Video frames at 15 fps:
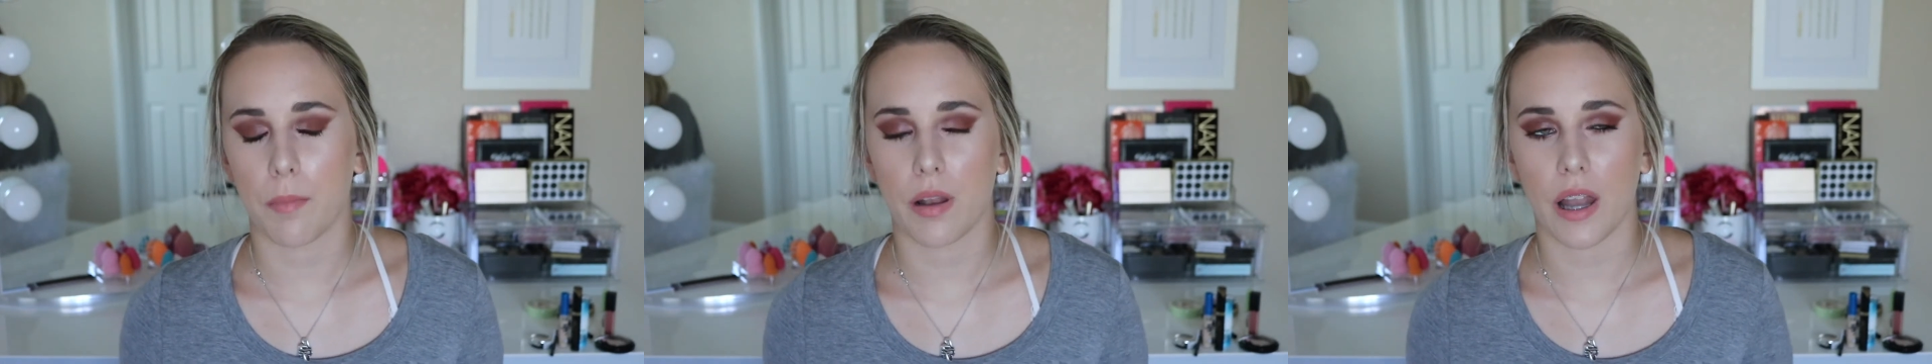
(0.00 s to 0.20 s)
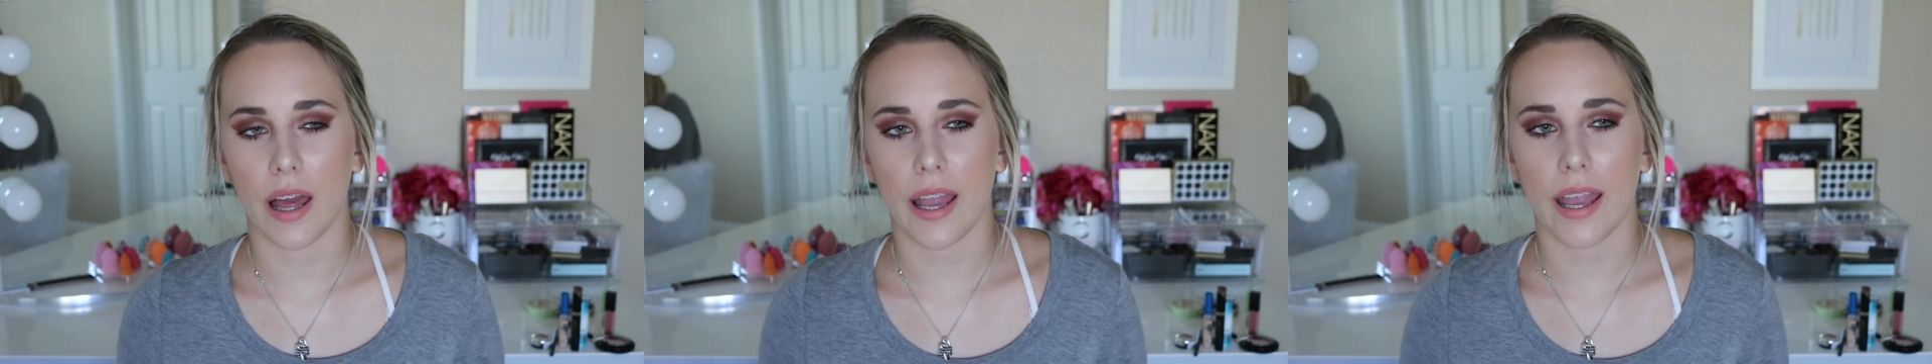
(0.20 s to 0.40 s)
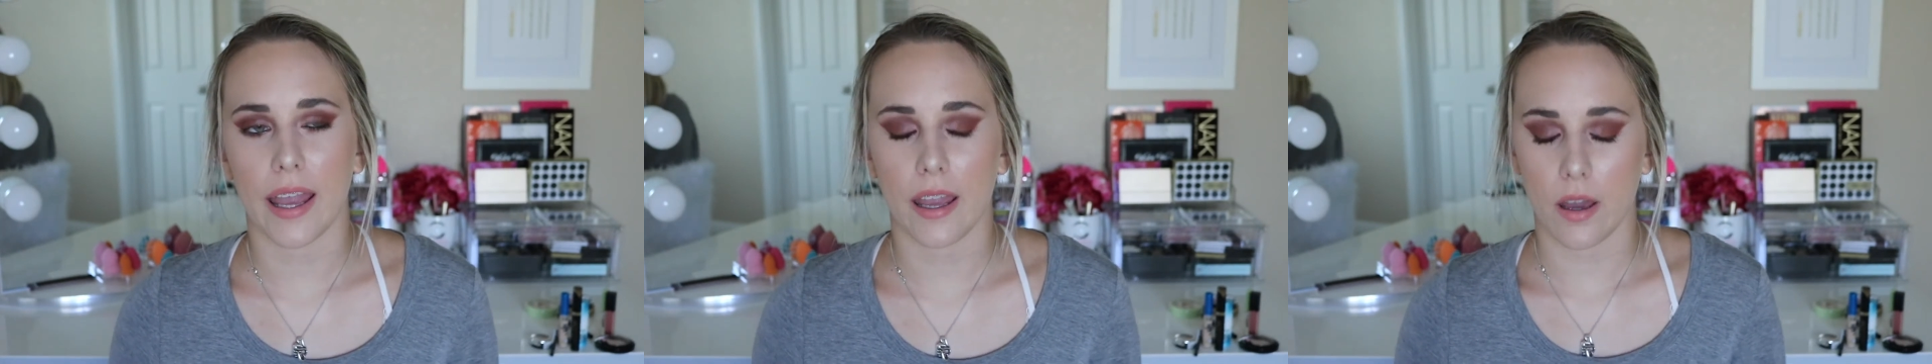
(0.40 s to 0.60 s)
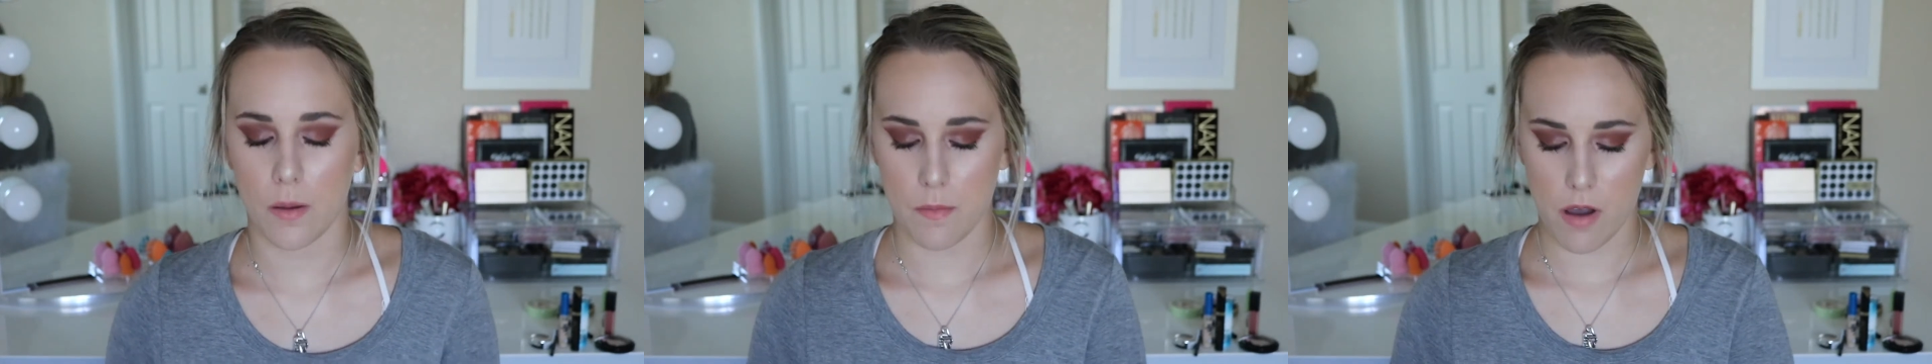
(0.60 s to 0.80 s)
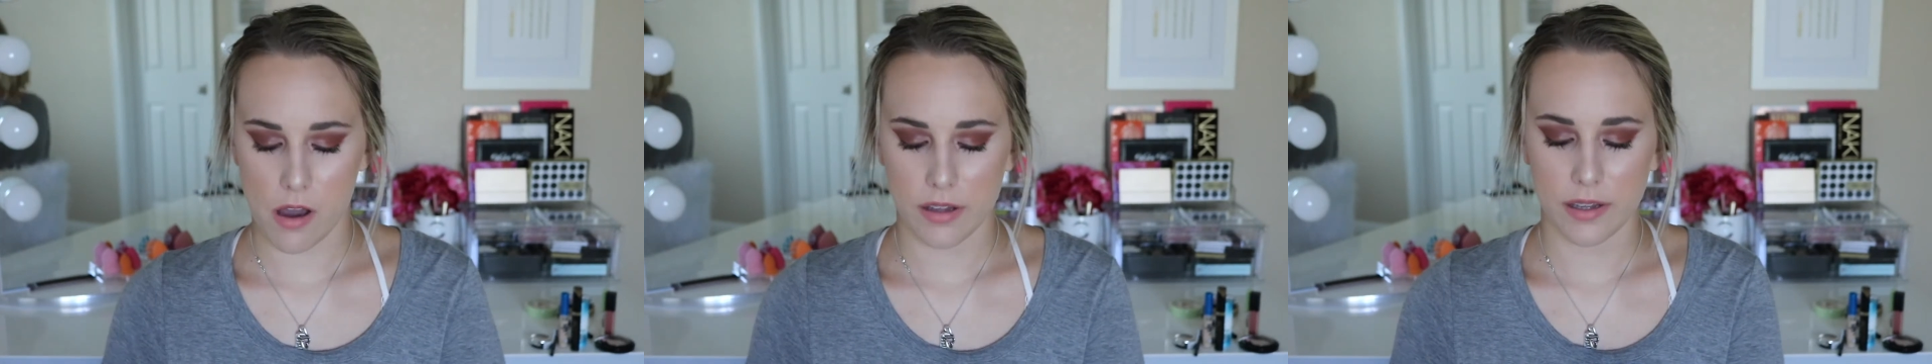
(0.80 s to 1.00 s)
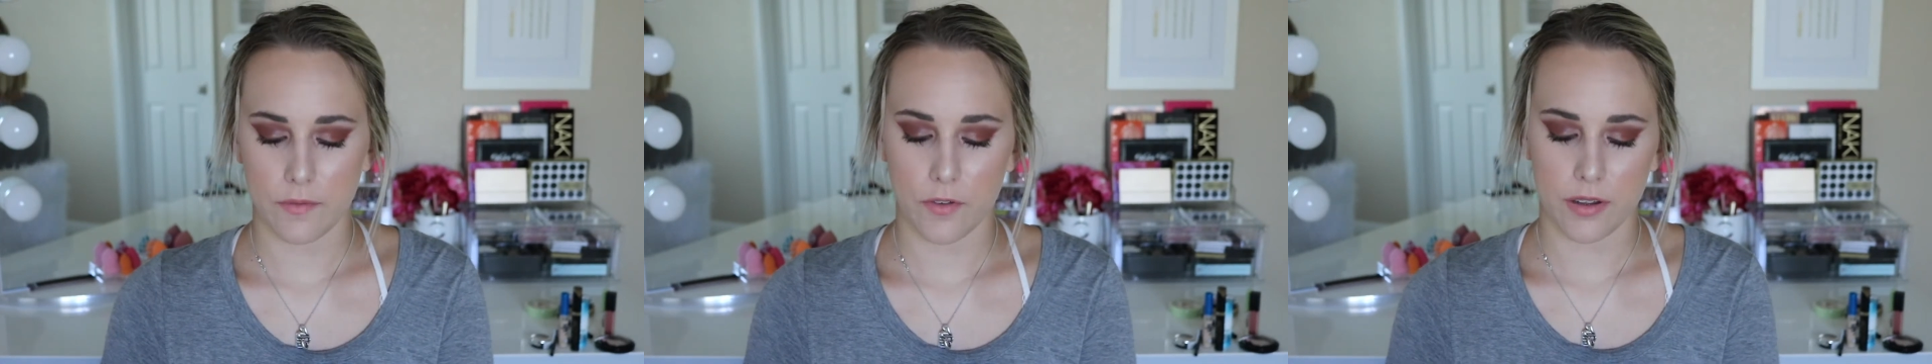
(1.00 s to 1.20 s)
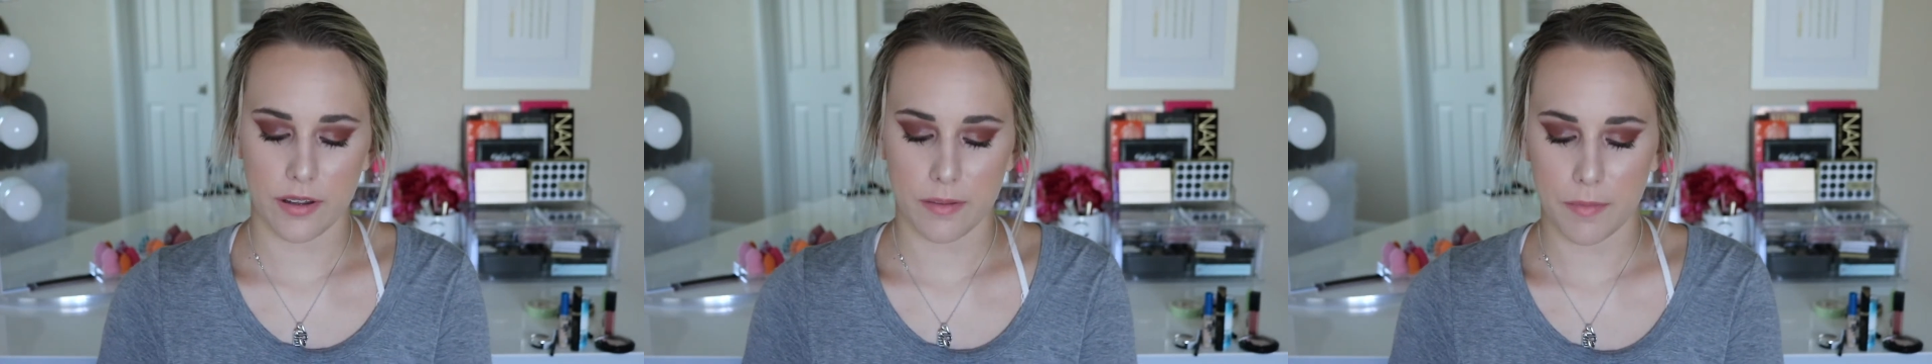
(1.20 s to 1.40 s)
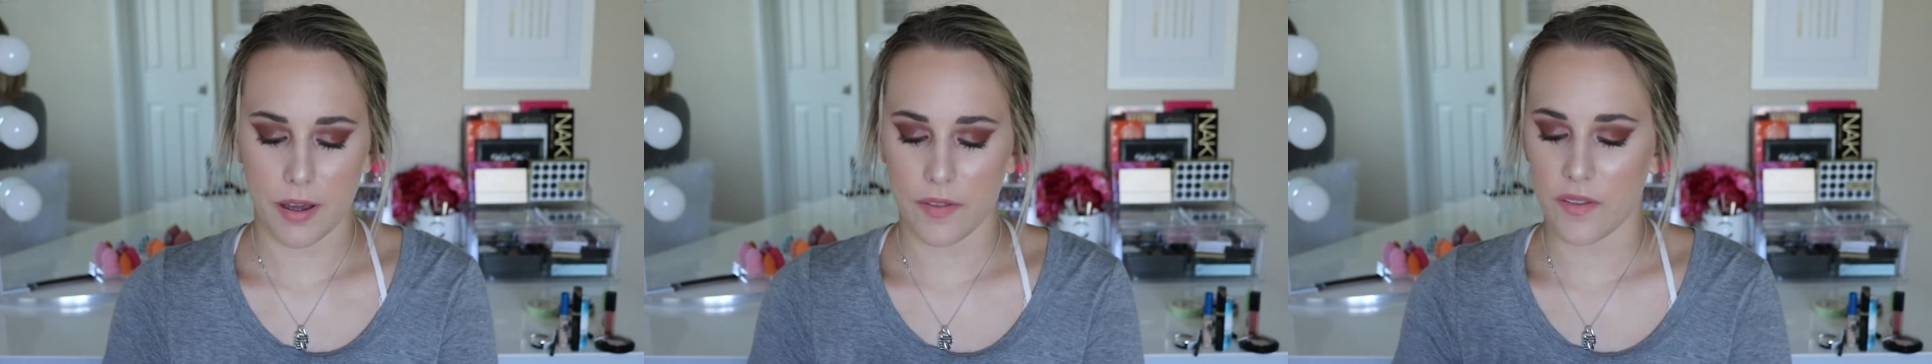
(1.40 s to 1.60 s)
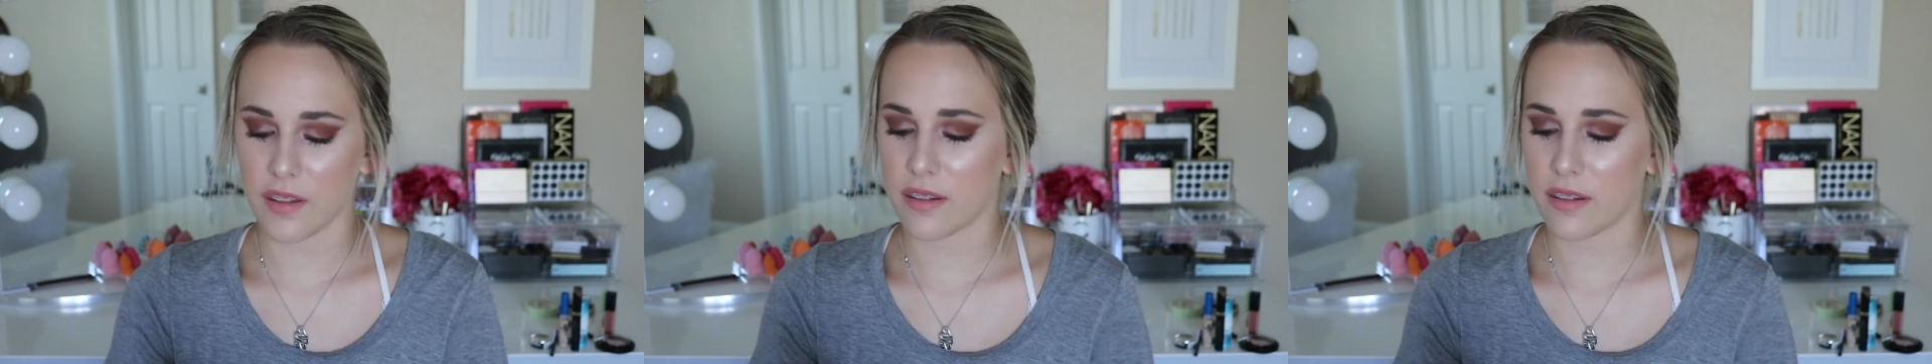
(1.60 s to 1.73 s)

Play unboxing for this month.